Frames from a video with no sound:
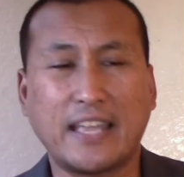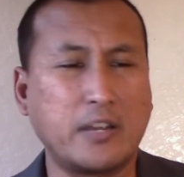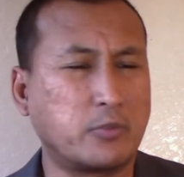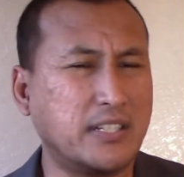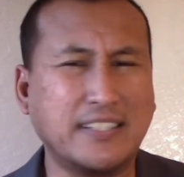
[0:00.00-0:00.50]
a
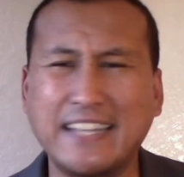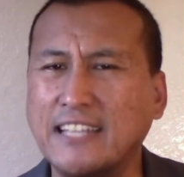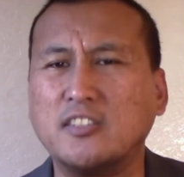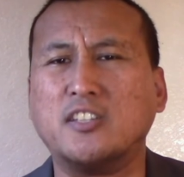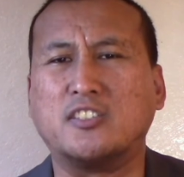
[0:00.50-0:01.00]

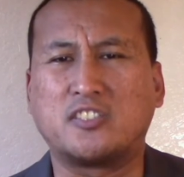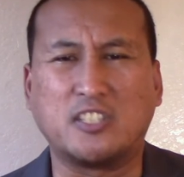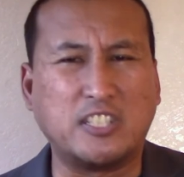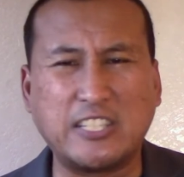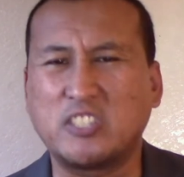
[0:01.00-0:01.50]
relentless,
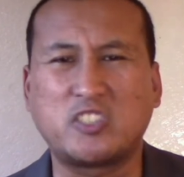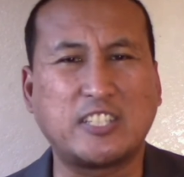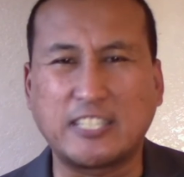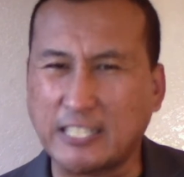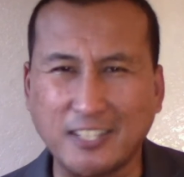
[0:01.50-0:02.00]

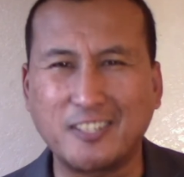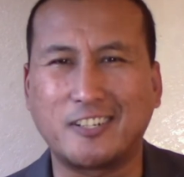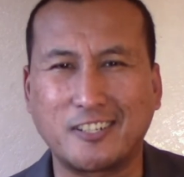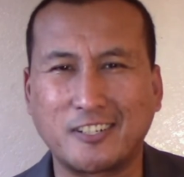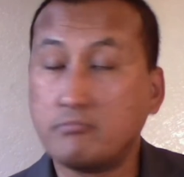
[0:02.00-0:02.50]
sadistic
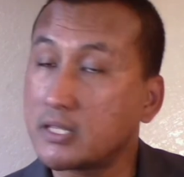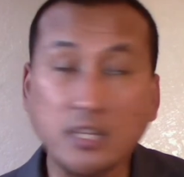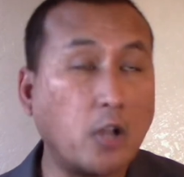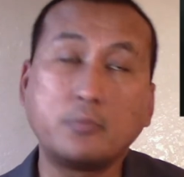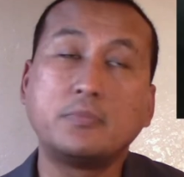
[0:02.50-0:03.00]
killer. But
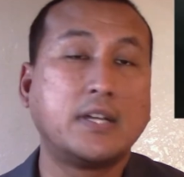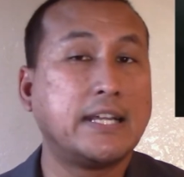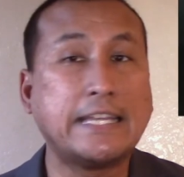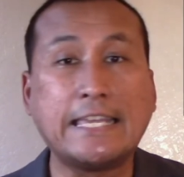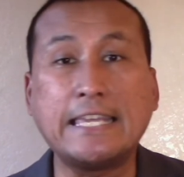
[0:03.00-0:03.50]
no,
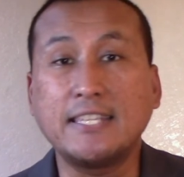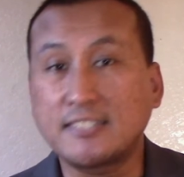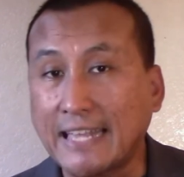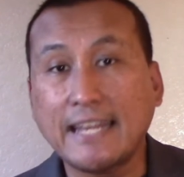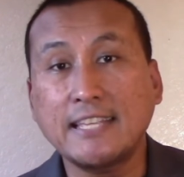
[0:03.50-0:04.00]
he
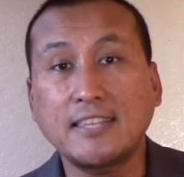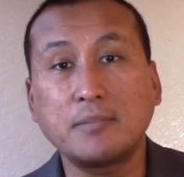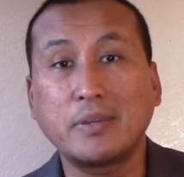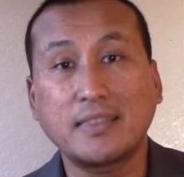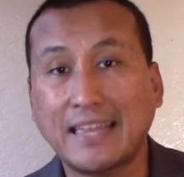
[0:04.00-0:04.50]
is
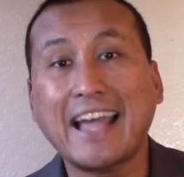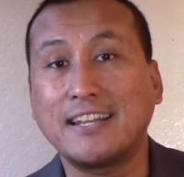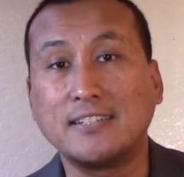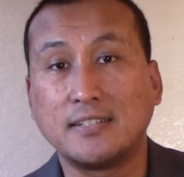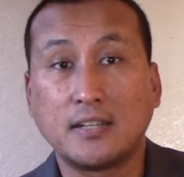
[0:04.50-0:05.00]
anything but
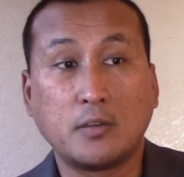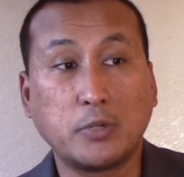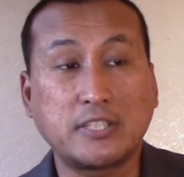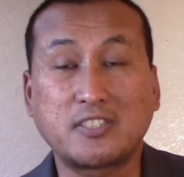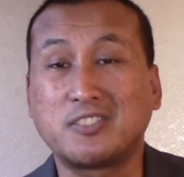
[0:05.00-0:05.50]
that,
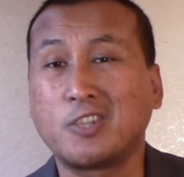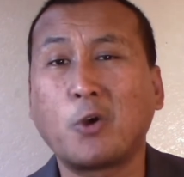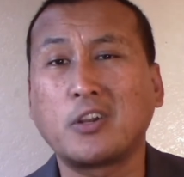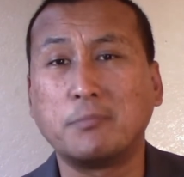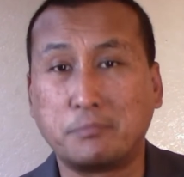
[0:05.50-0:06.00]
which is a
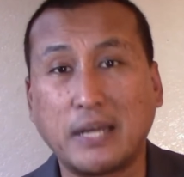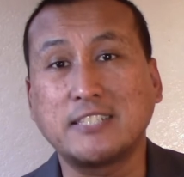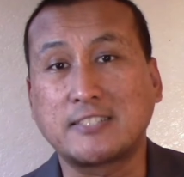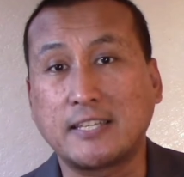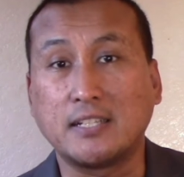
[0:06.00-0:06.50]
total
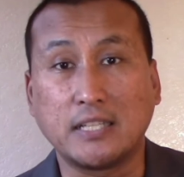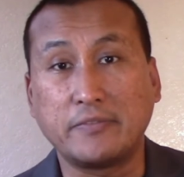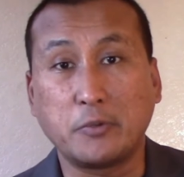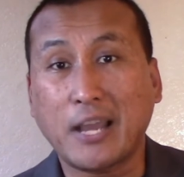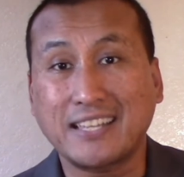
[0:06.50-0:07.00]
buzzkill
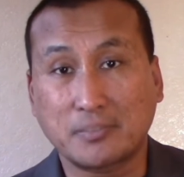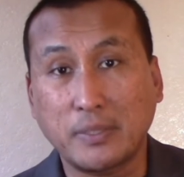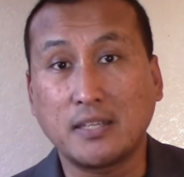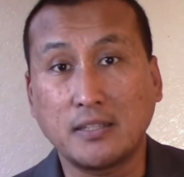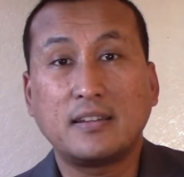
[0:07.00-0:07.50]
if you ask
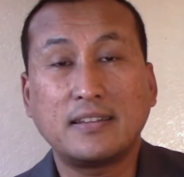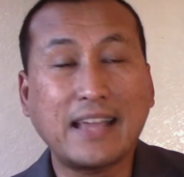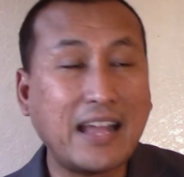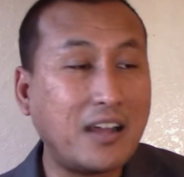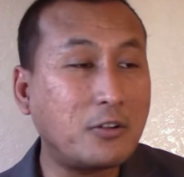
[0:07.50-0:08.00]
me.
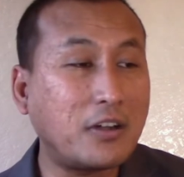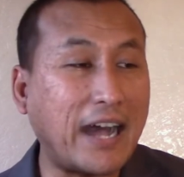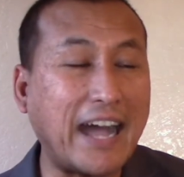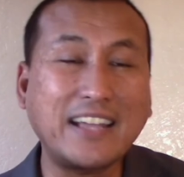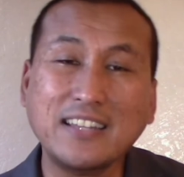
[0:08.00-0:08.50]
Now,
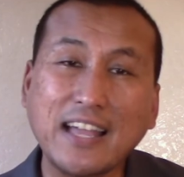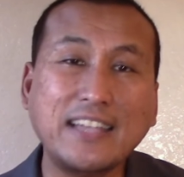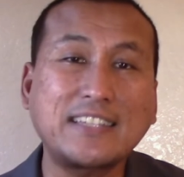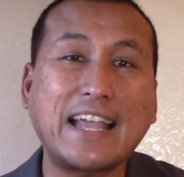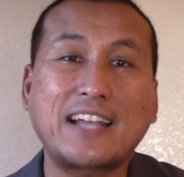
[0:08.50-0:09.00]
I
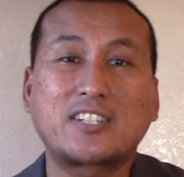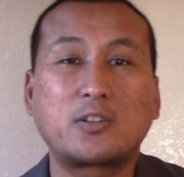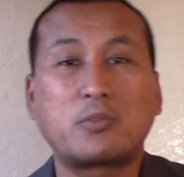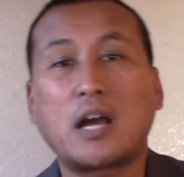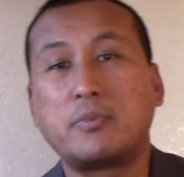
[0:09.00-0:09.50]
like actor
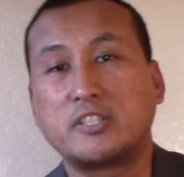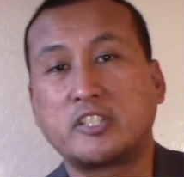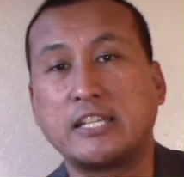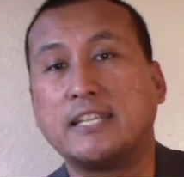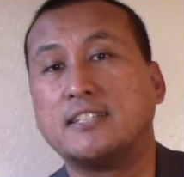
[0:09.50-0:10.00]
Robert
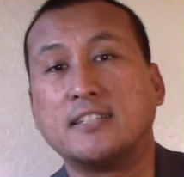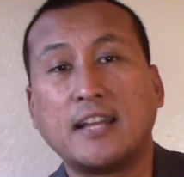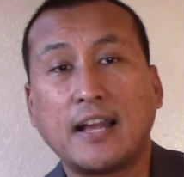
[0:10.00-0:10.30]
Sheehan.